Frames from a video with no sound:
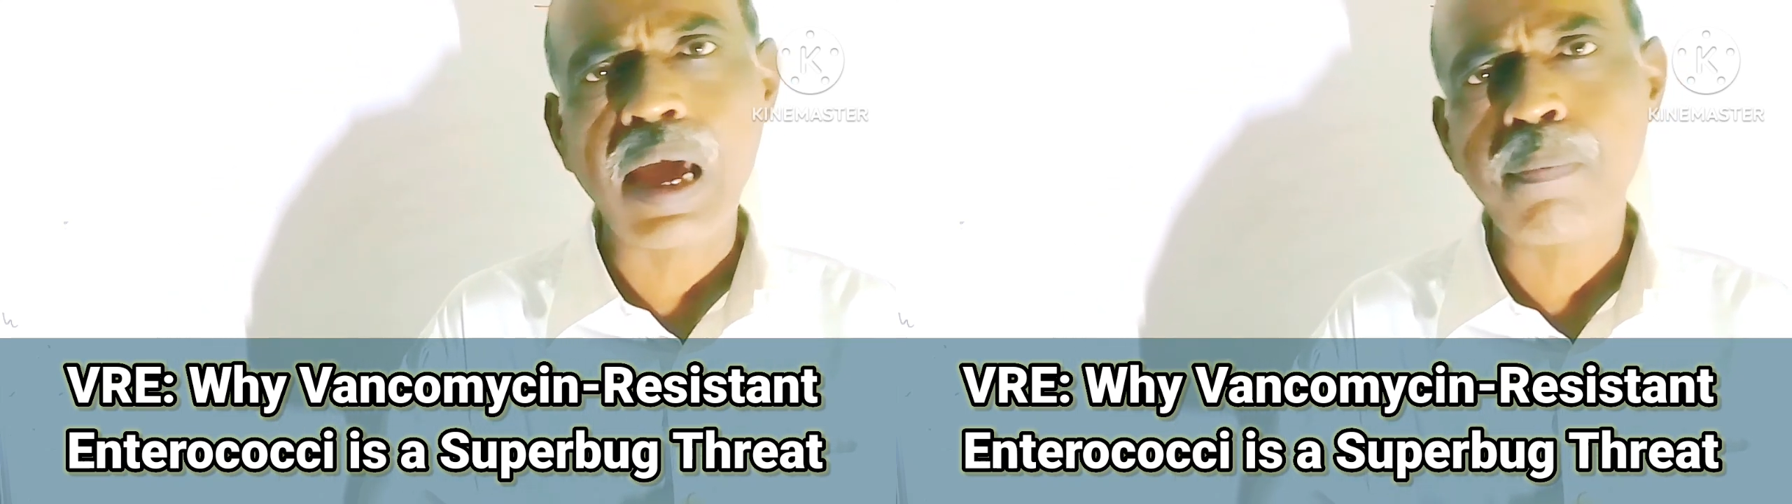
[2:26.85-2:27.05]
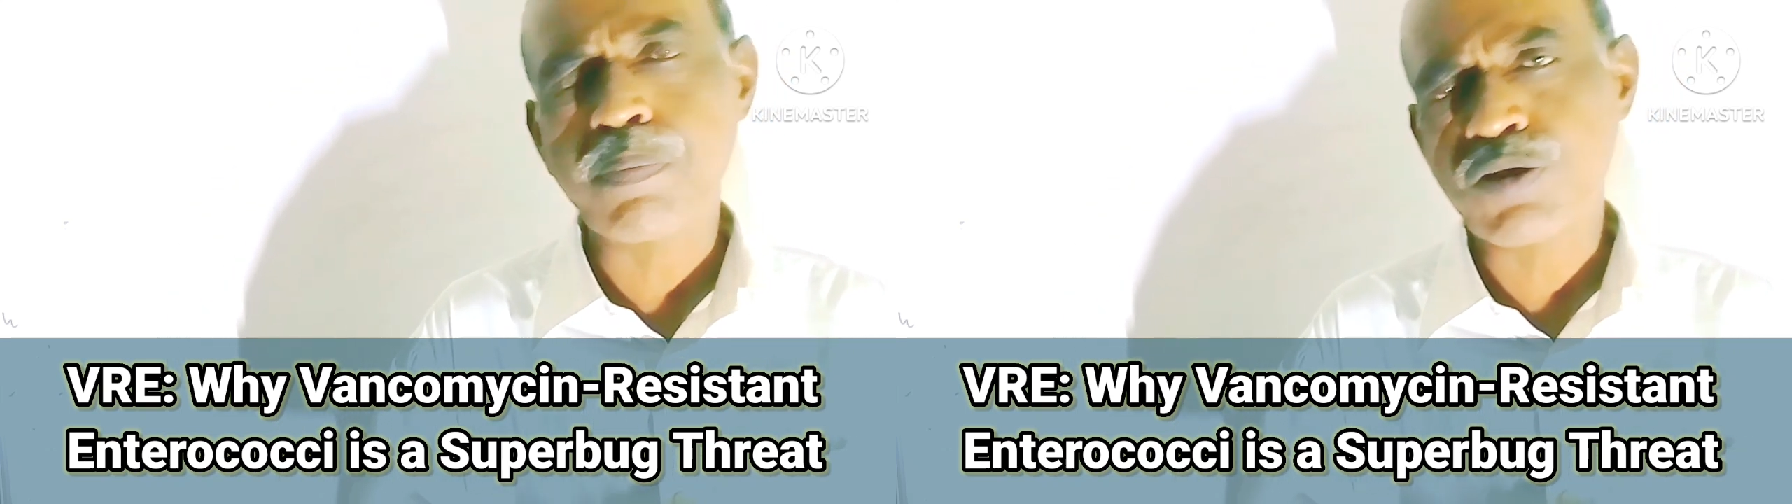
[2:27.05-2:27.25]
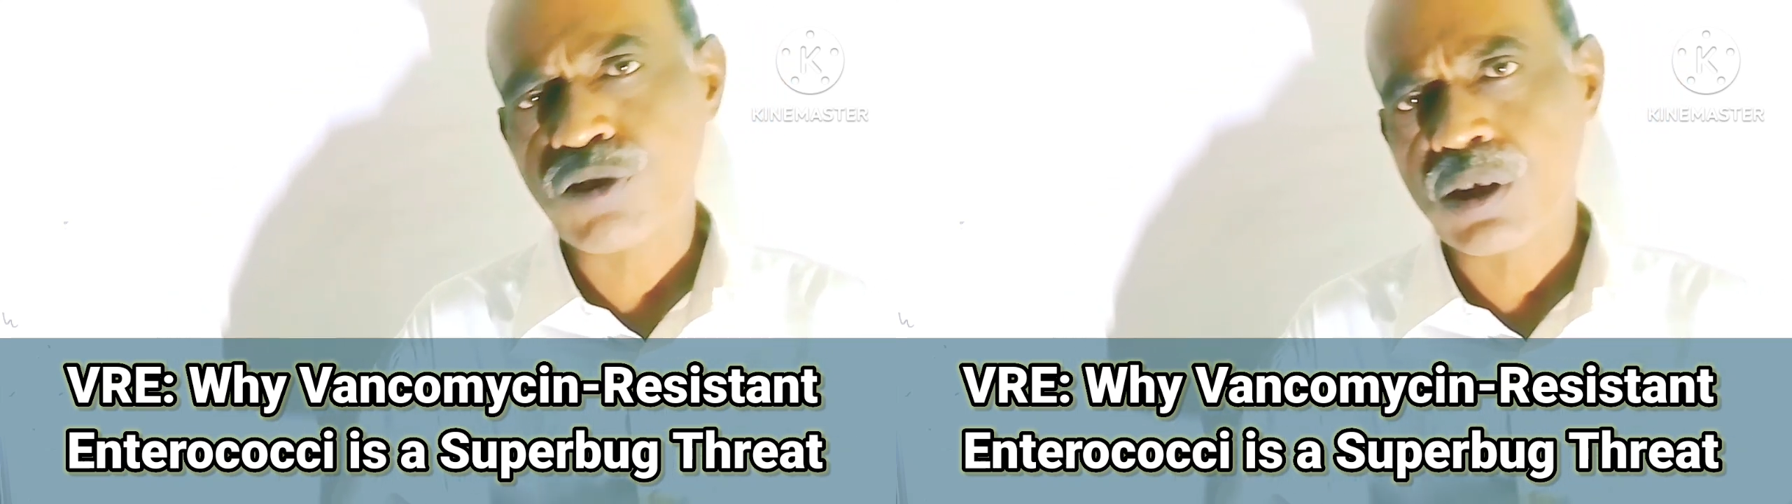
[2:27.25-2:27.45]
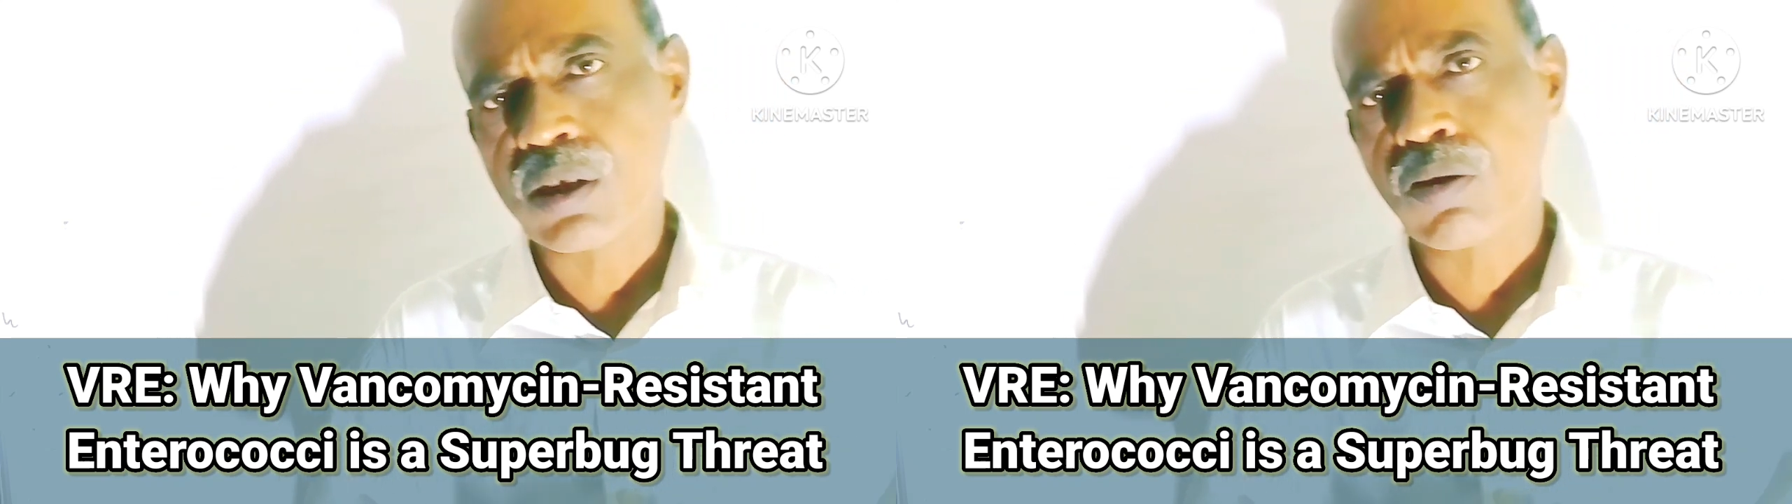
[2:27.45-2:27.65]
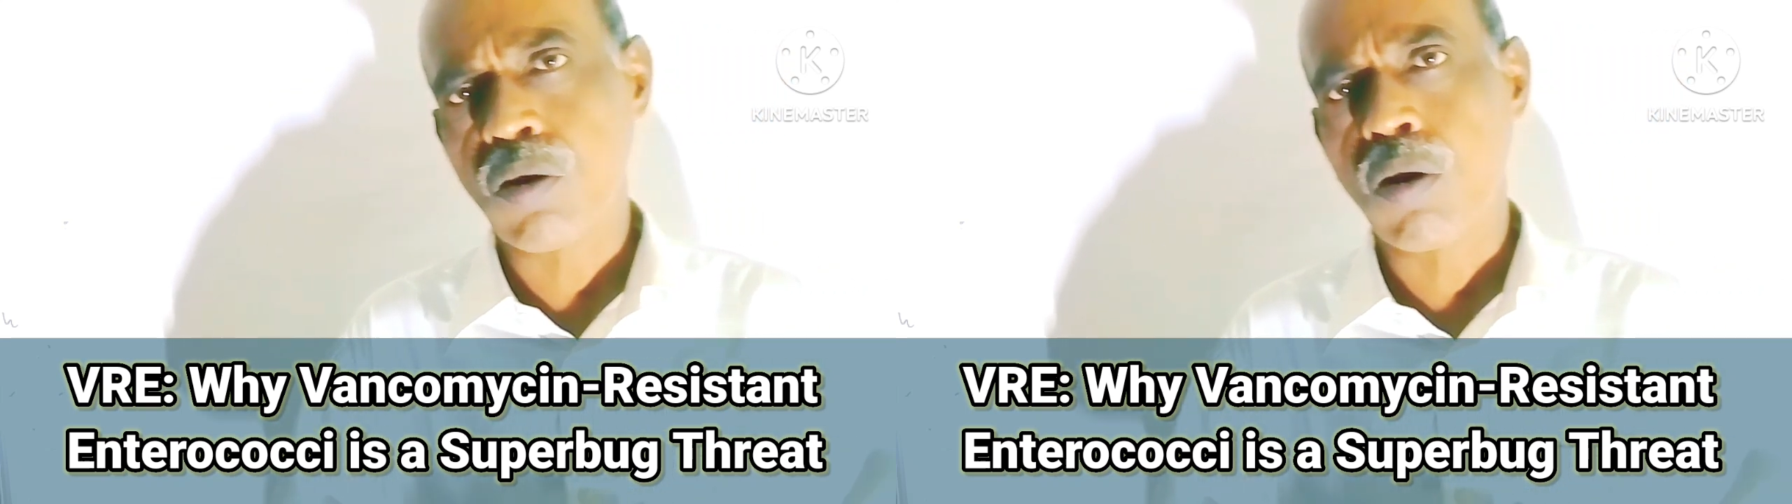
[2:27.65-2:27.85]

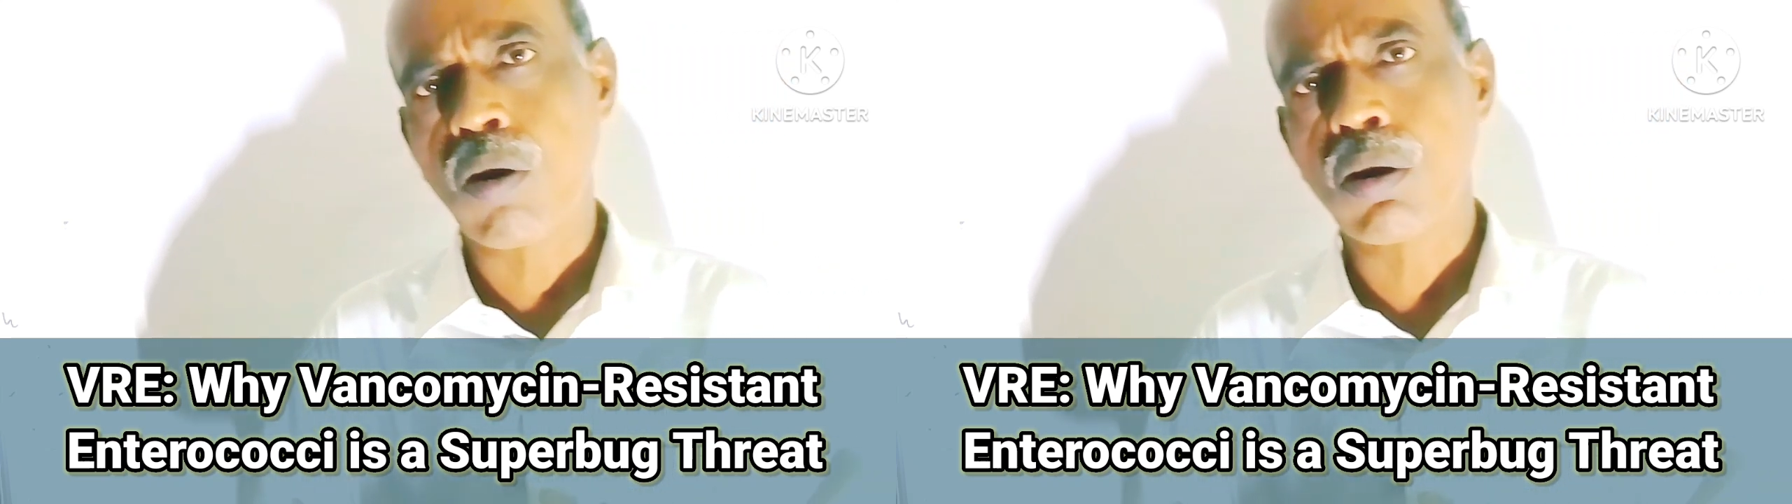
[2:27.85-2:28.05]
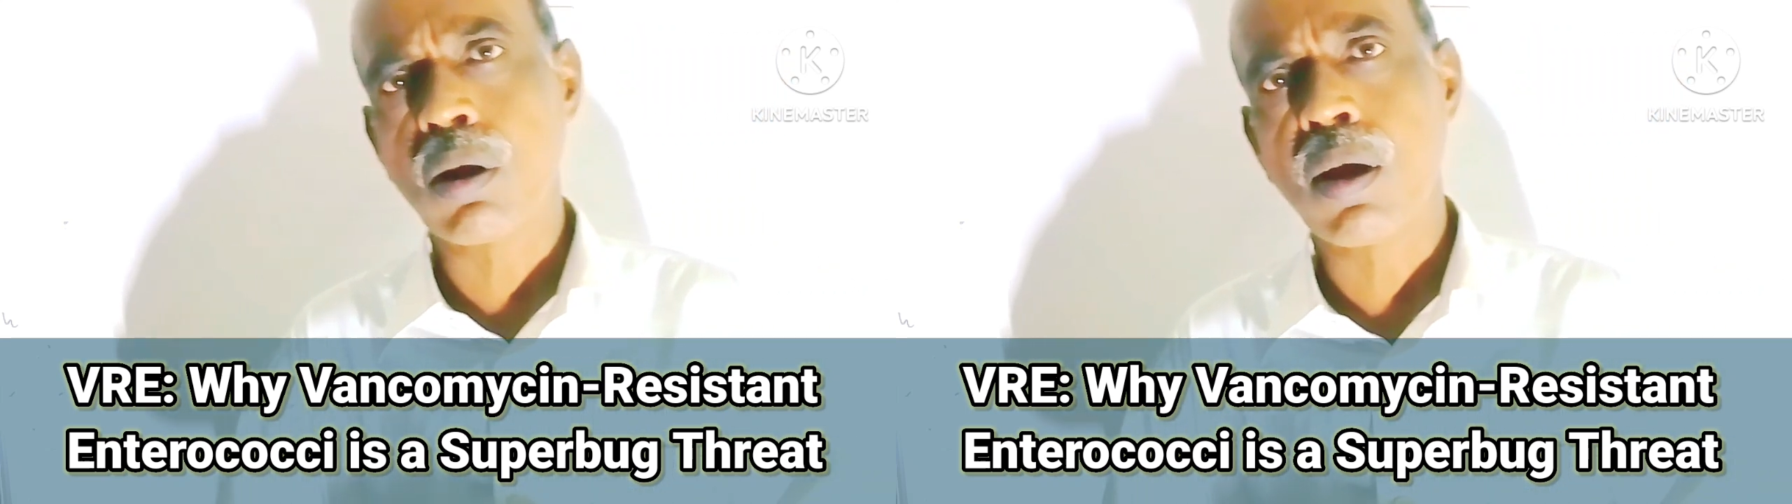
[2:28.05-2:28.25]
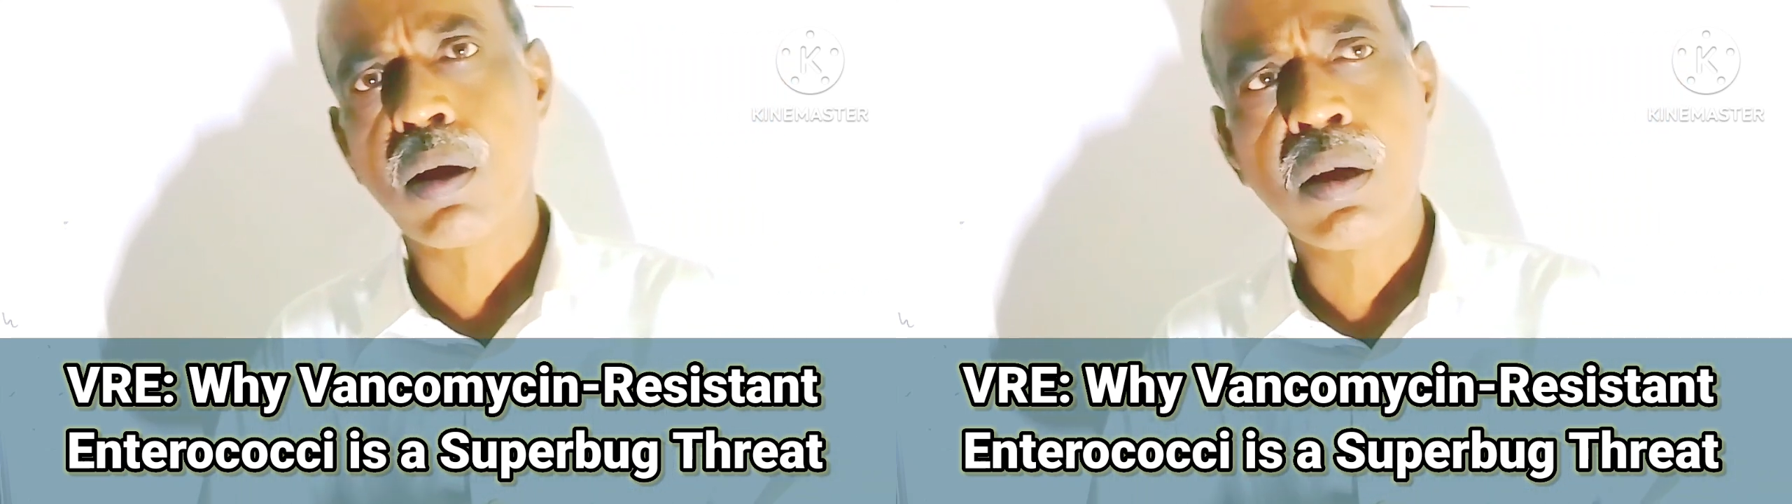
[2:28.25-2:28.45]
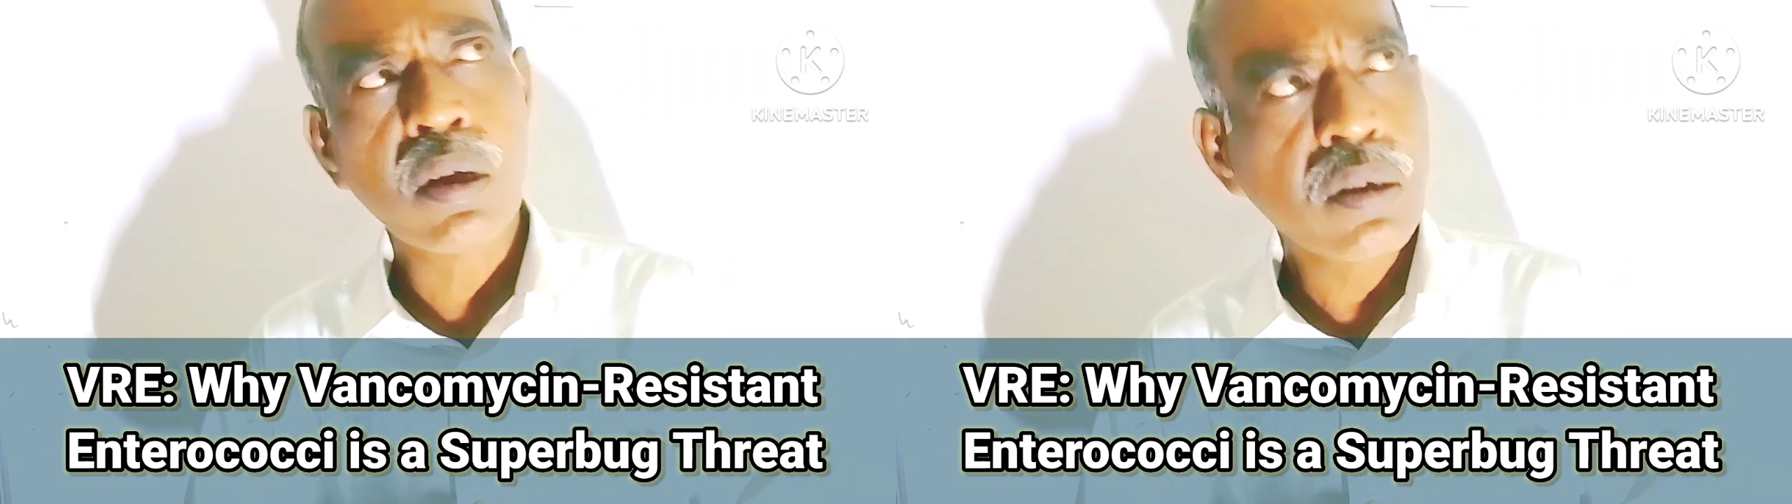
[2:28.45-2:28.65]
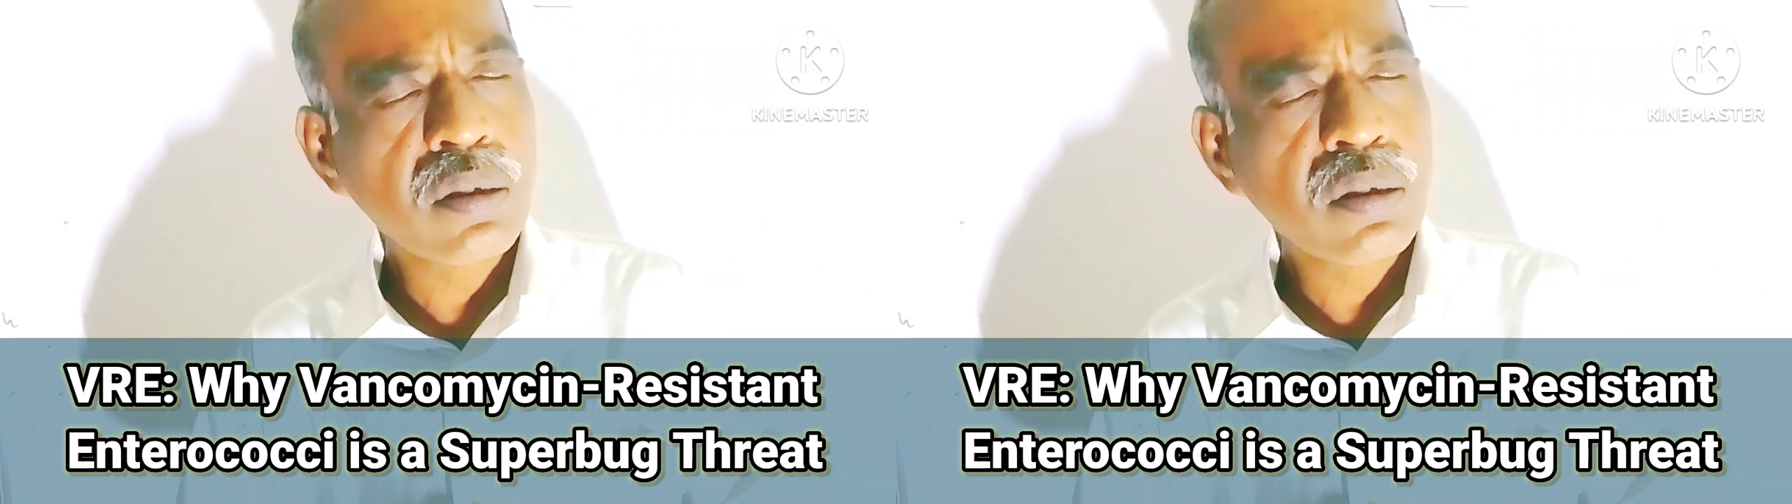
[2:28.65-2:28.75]
ampicillin or